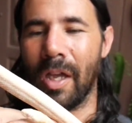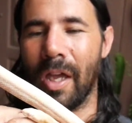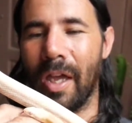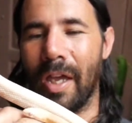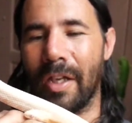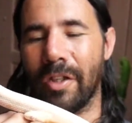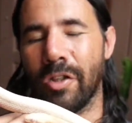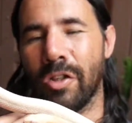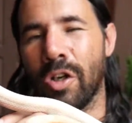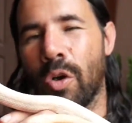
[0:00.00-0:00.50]

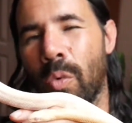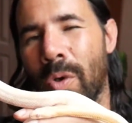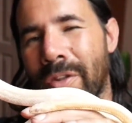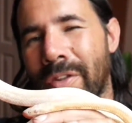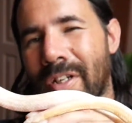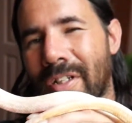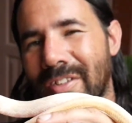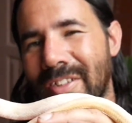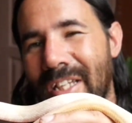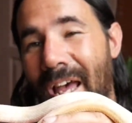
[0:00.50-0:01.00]
And you know, when
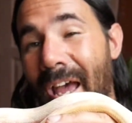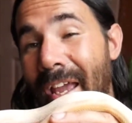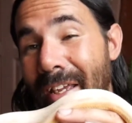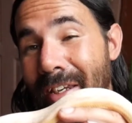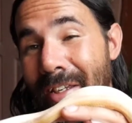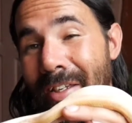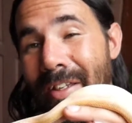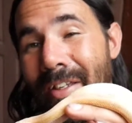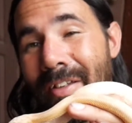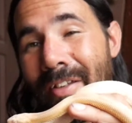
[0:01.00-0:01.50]
they're
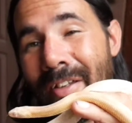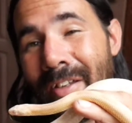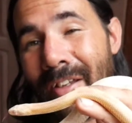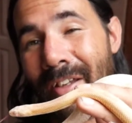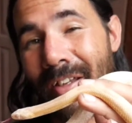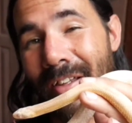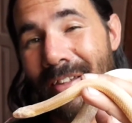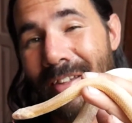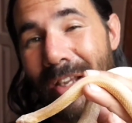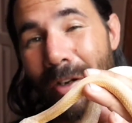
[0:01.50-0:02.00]
tiny,
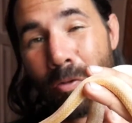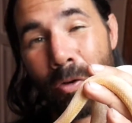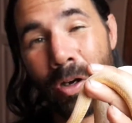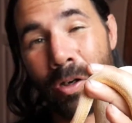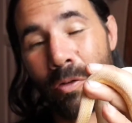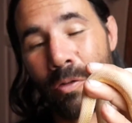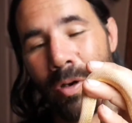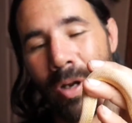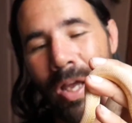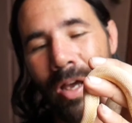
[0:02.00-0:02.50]
they
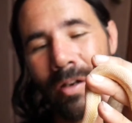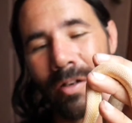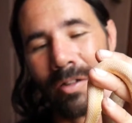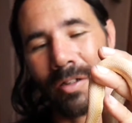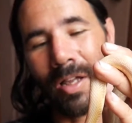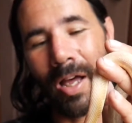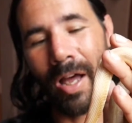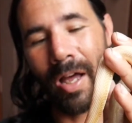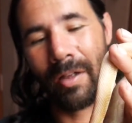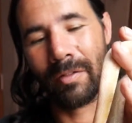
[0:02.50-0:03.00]
run around a
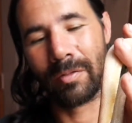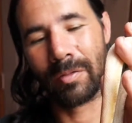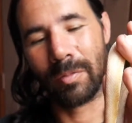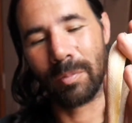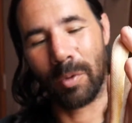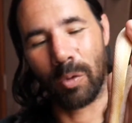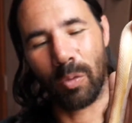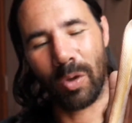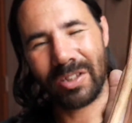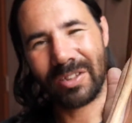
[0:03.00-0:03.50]
lot.
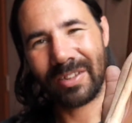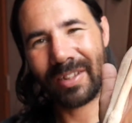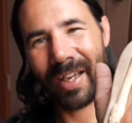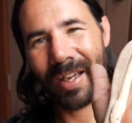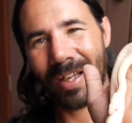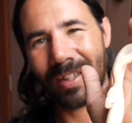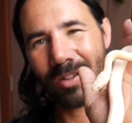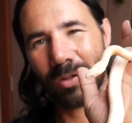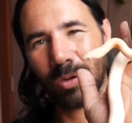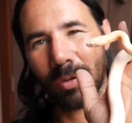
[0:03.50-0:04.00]
But once they
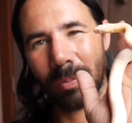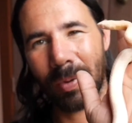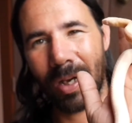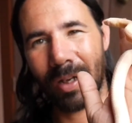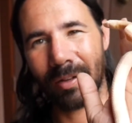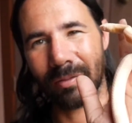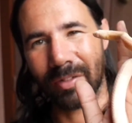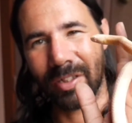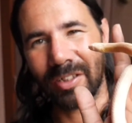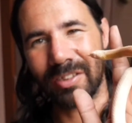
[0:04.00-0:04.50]
get to
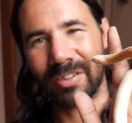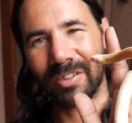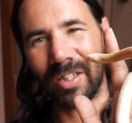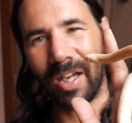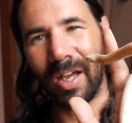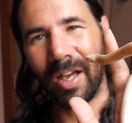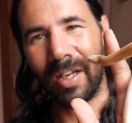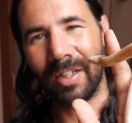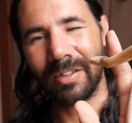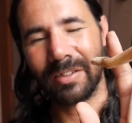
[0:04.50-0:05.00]
about this
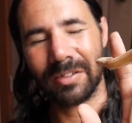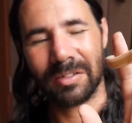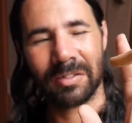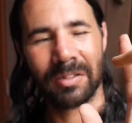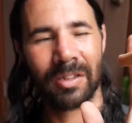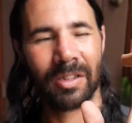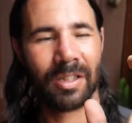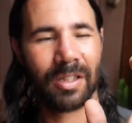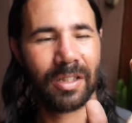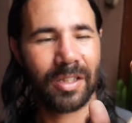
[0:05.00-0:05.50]
size,
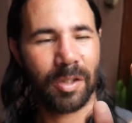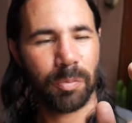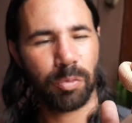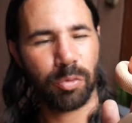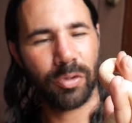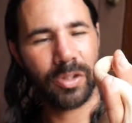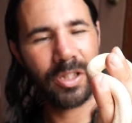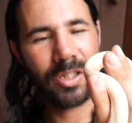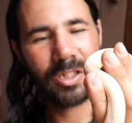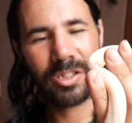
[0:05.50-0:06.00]
they're
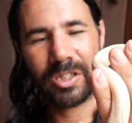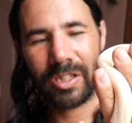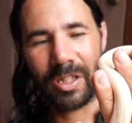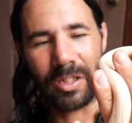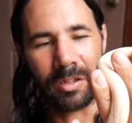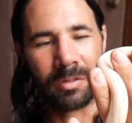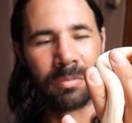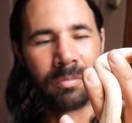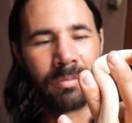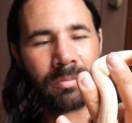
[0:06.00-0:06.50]
pretty
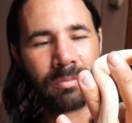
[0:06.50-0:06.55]
chill.